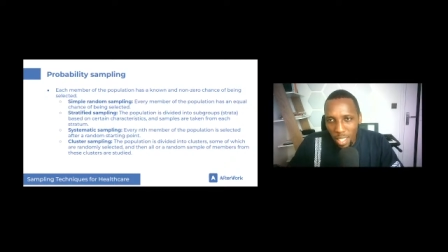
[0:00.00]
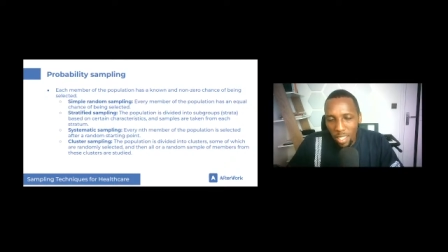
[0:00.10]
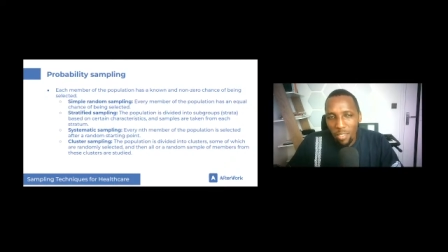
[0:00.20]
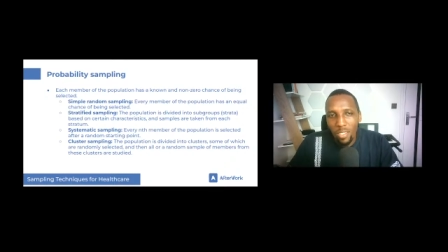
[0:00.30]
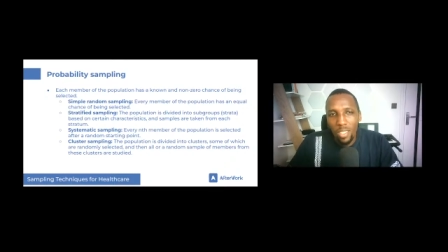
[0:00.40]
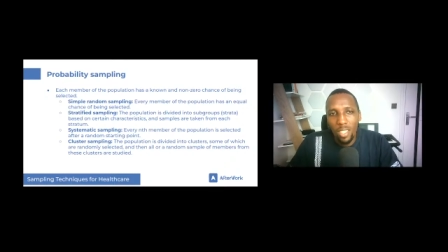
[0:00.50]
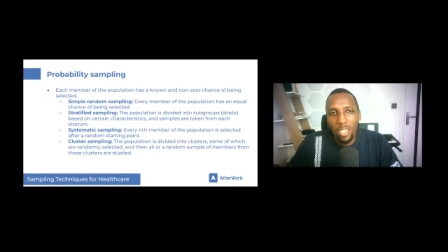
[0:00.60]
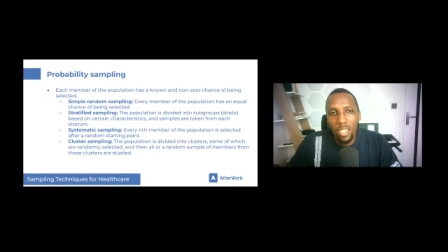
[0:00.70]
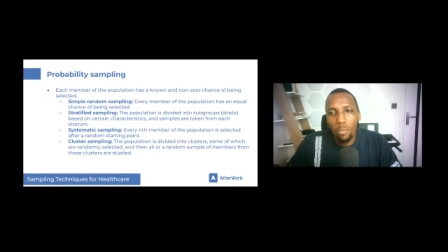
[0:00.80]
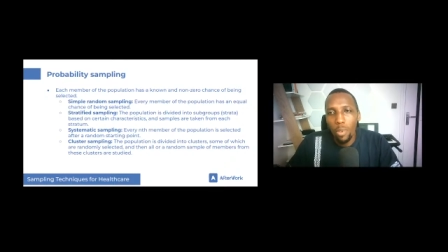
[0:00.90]
in
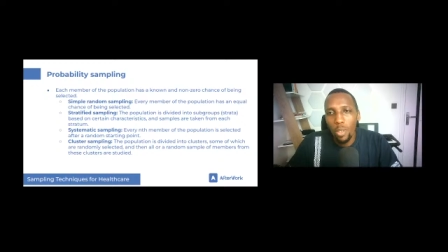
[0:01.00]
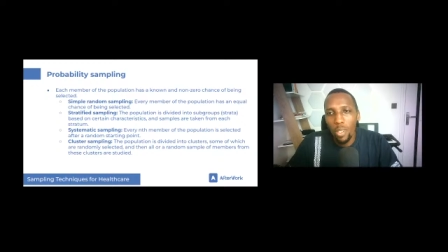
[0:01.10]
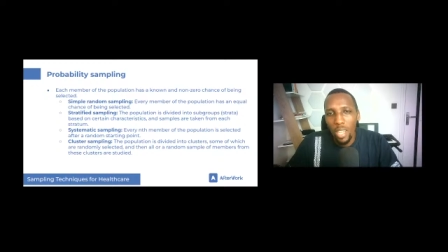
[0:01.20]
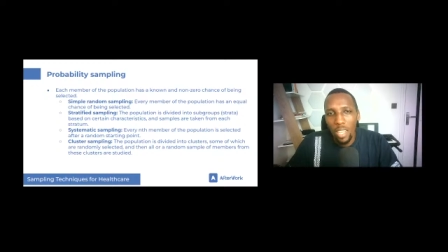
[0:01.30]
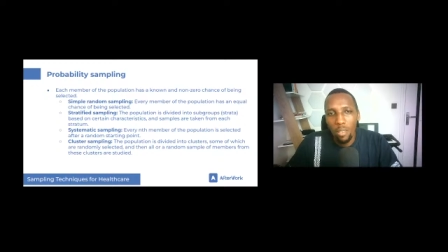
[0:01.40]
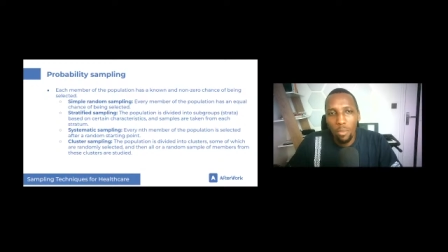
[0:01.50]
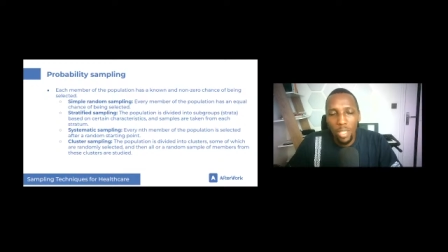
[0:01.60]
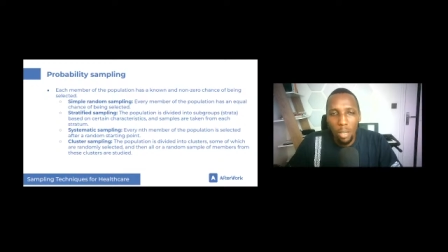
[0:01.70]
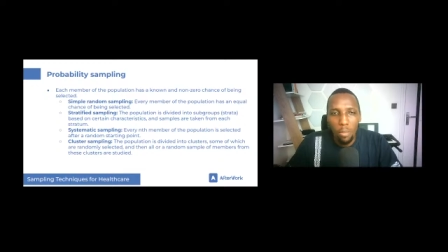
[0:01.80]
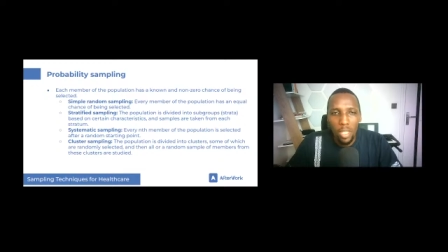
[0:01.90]
simple random
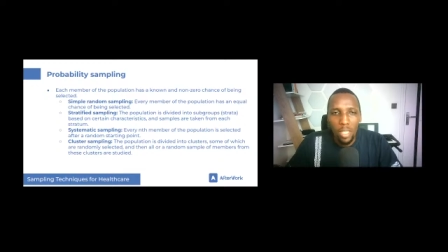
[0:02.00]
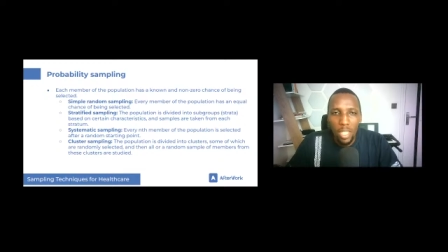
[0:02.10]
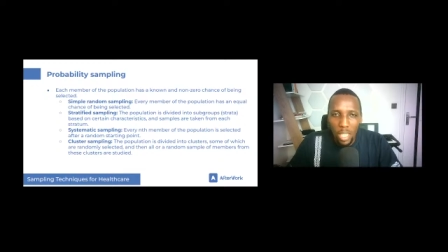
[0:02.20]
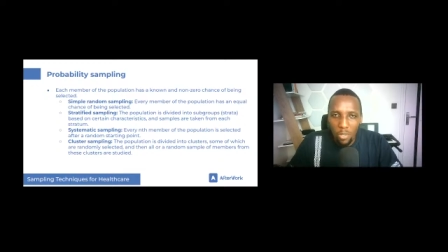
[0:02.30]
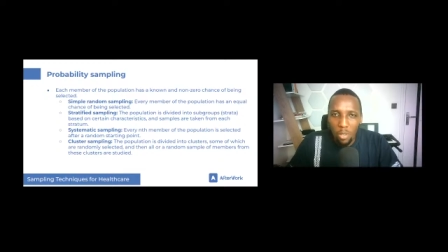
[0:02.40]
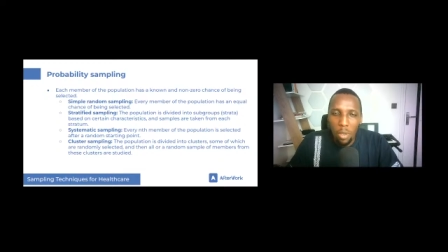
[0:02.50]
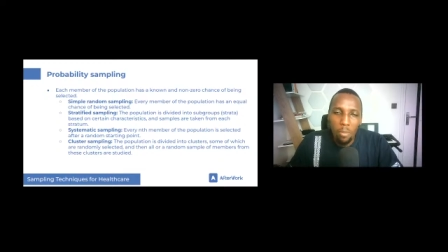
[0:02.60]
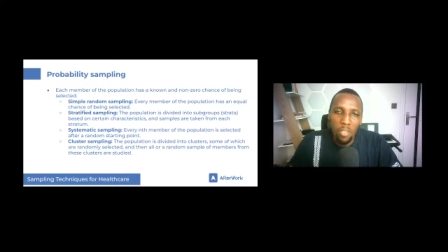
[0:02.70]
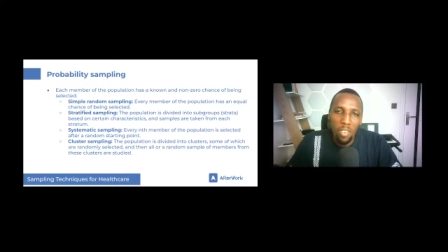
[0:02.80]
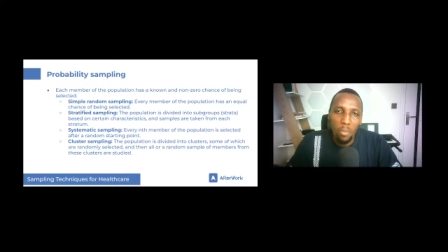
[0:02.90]
sampling, every
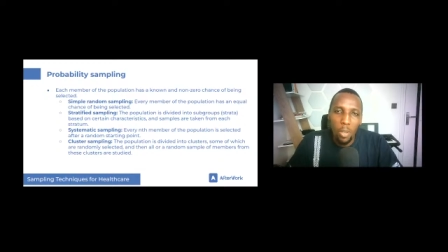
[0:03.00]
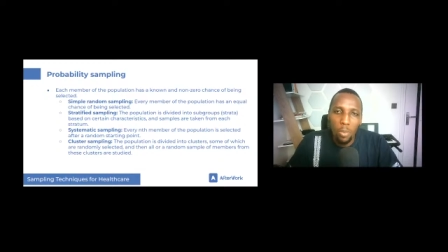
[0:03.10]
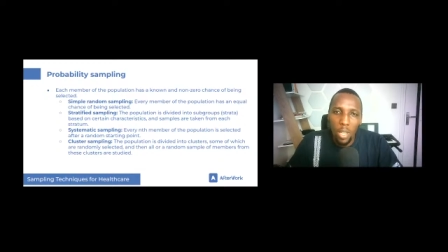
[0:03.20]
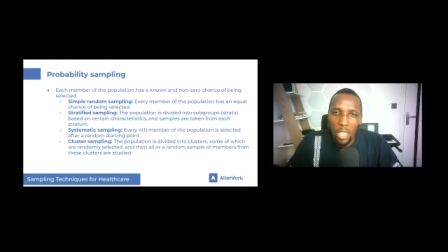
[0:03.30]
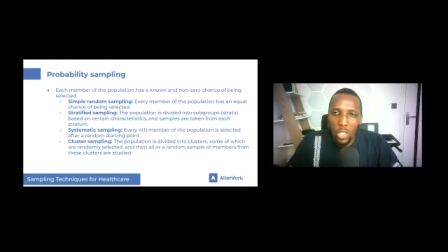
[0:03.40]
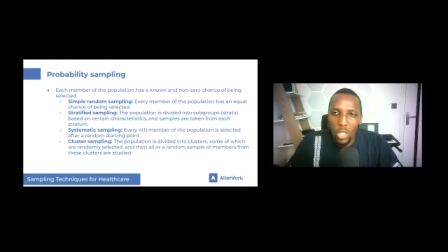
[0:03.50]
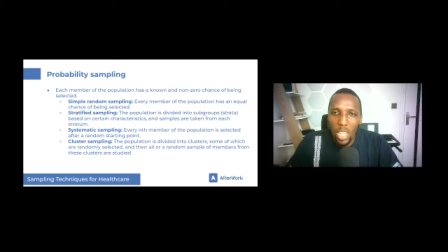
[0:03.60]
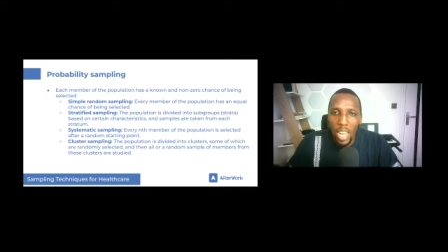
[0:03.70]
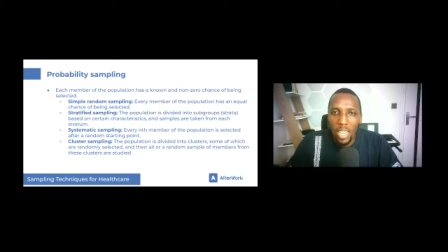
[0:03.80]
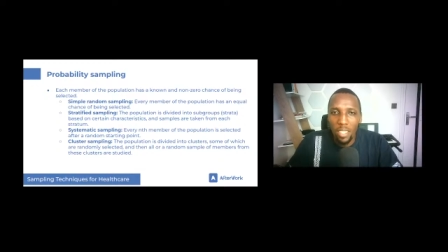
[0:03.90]
member of a
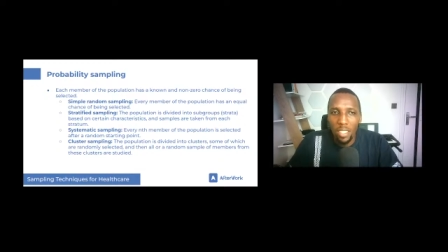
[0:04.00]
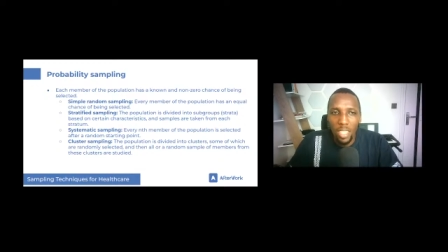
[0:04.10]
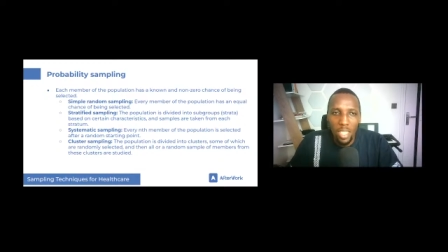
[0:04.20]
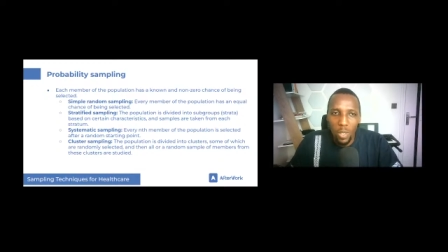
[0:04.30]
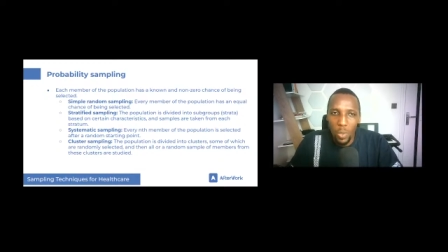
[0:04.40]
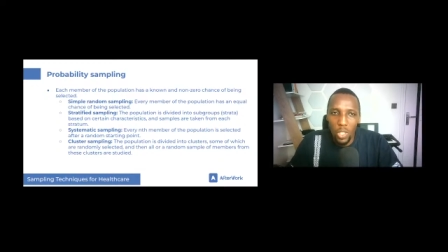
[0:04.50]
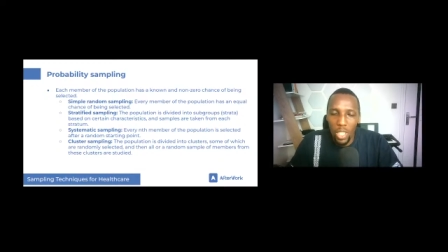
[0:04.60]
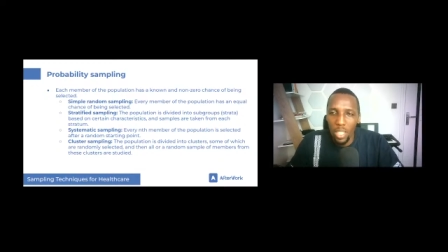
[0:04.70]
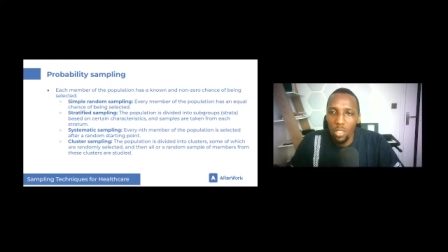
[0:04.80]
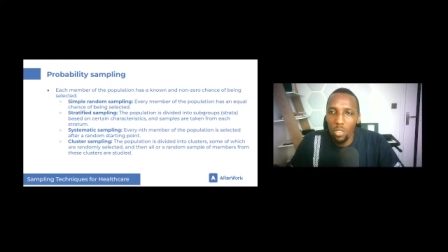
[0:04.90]
population has an equal
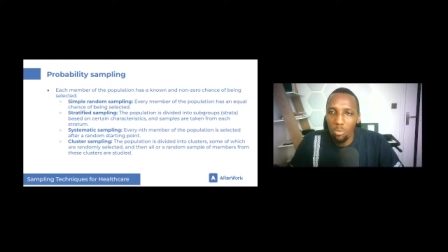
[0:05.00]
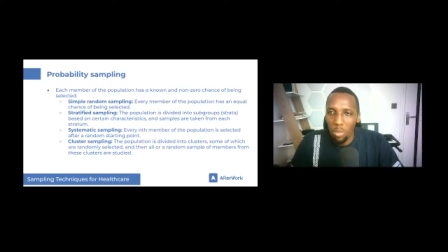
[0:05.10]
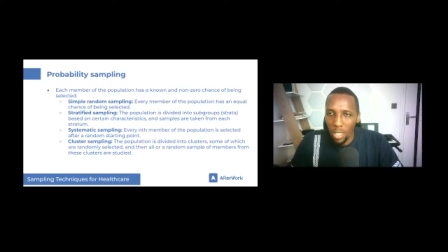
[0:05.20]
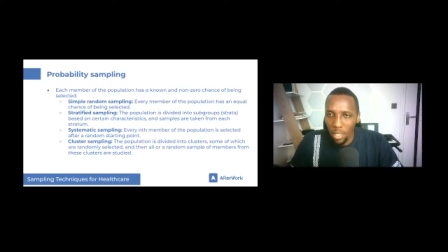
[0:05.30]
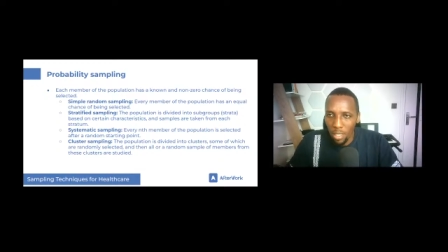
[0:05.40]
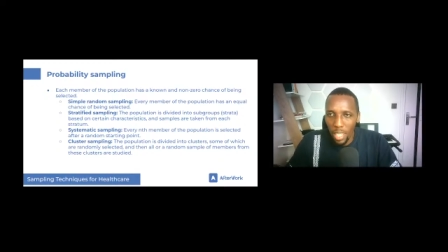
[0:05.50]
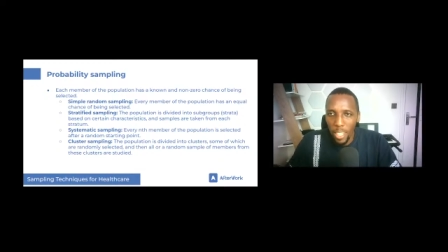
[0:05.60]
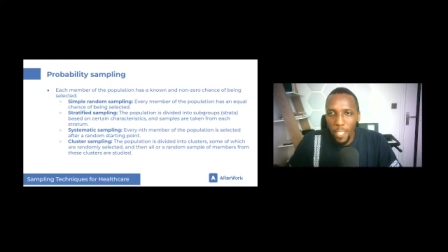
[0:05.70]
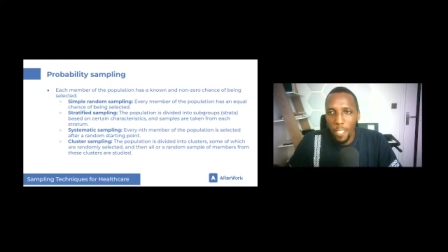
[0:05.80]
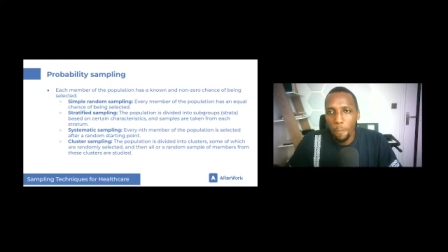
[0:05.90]
chance of being
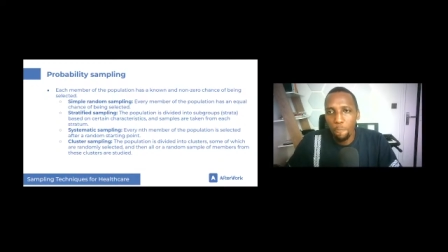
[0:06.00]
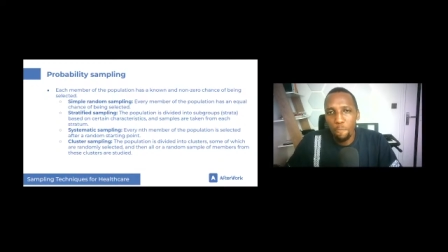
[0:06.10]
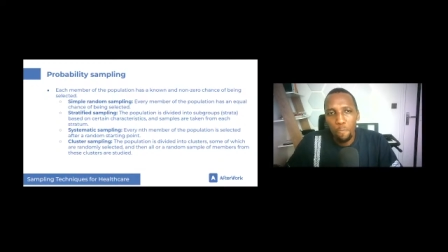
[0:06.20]
selected.